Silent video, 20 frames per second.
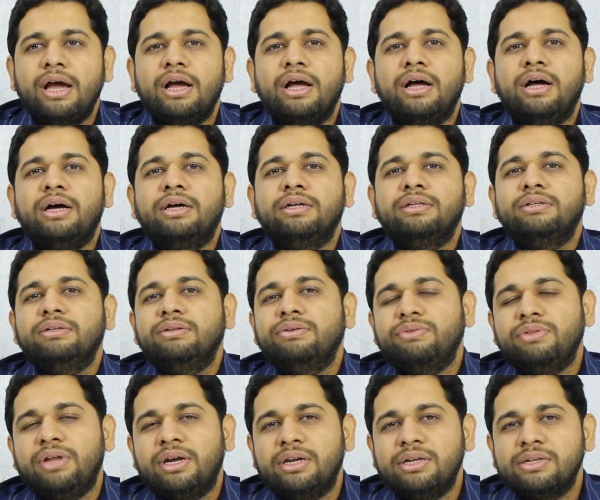
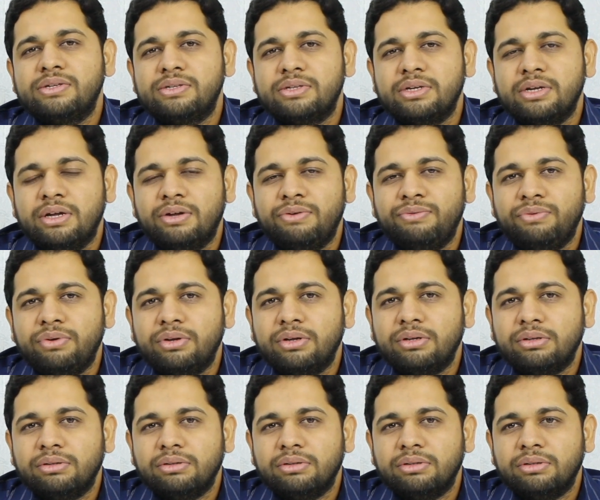The
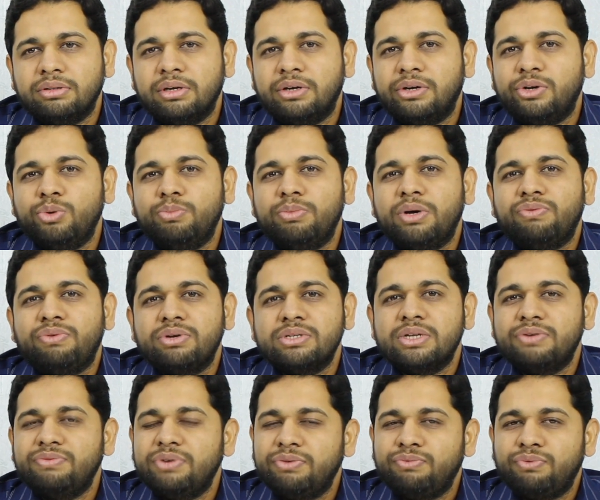tumor was
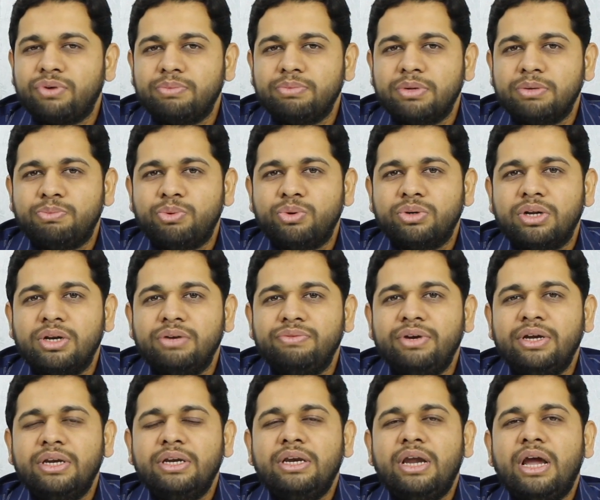away from the portal
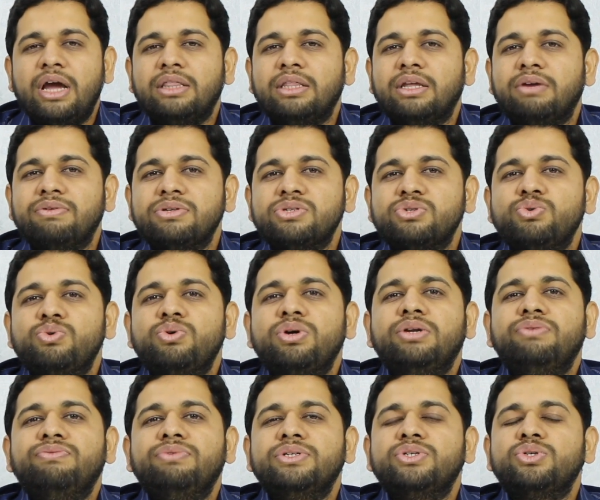vein and there was no
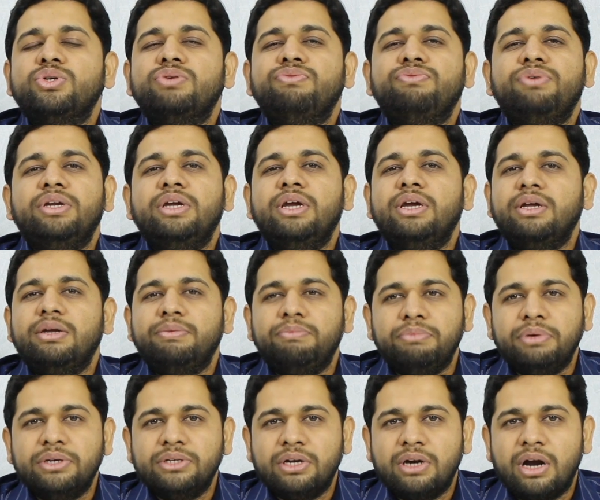invasion of any
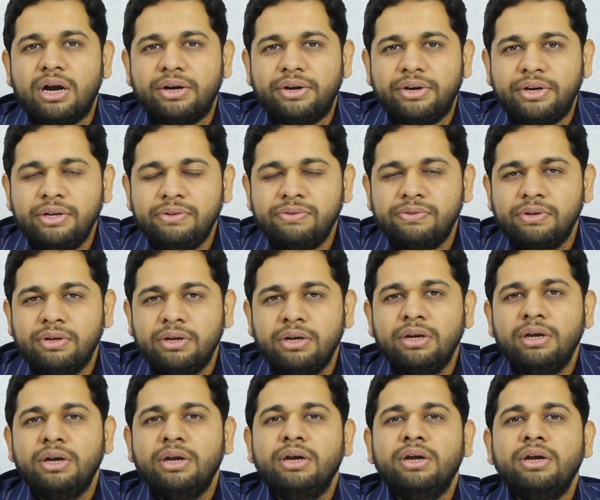major arteries.
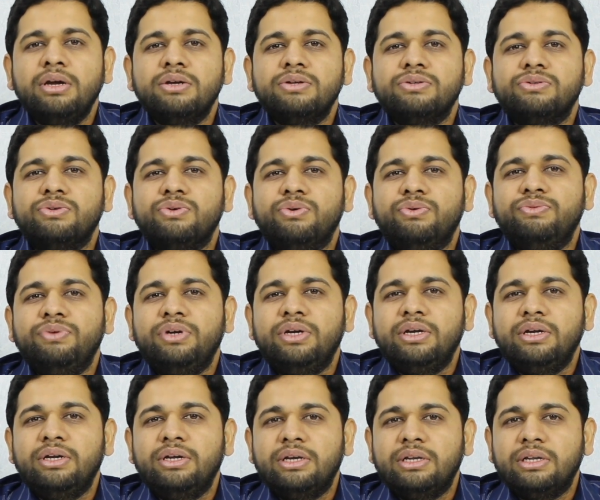So
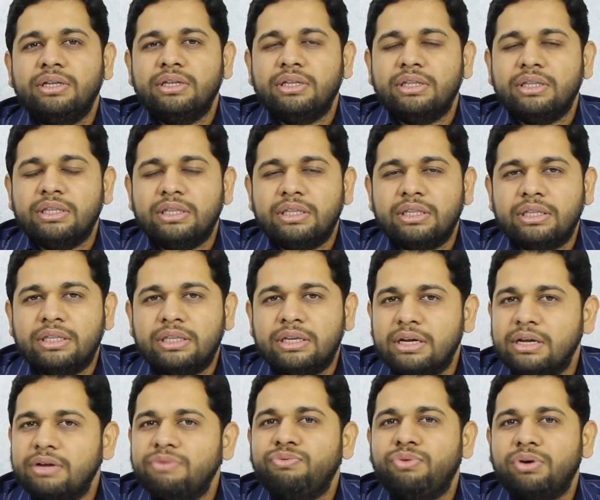
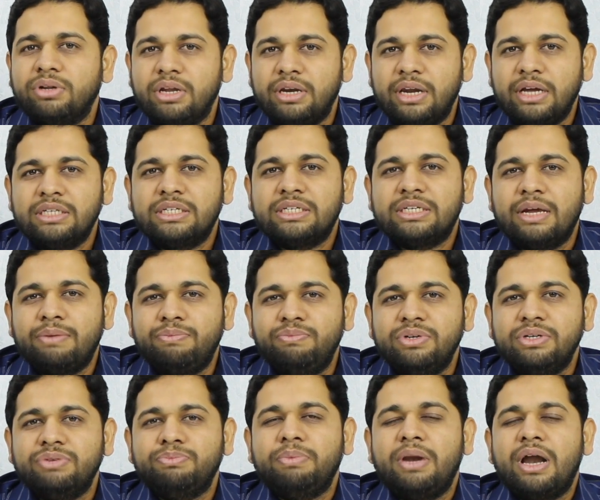for the next step,
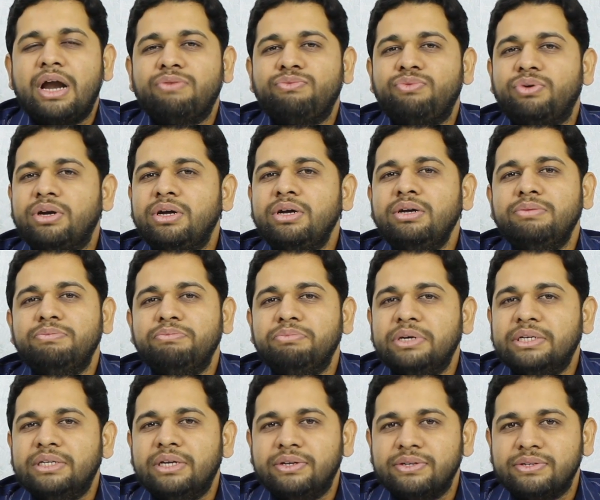we planned for a
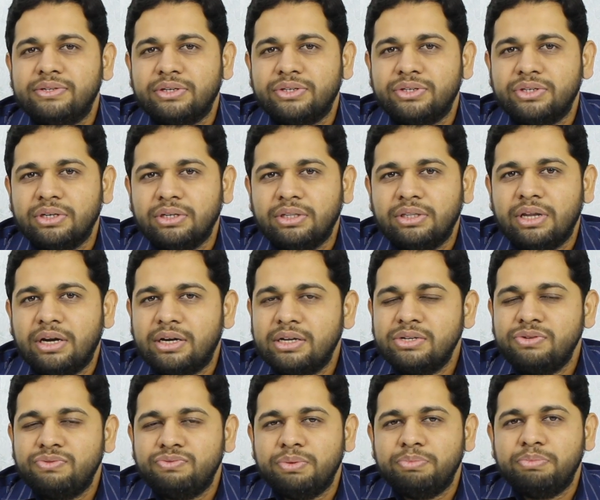major resection, that
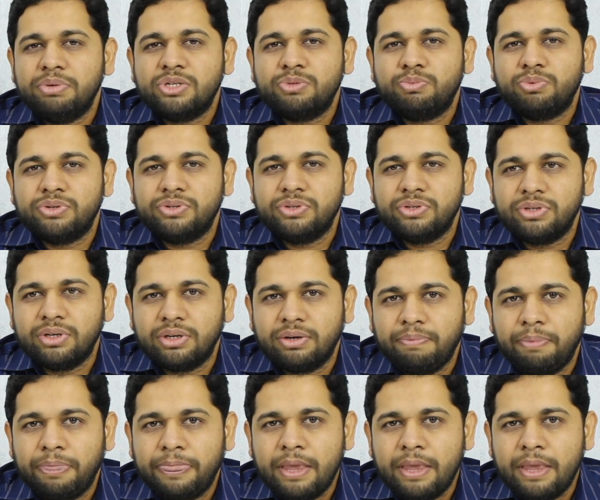is Whipple's procedure.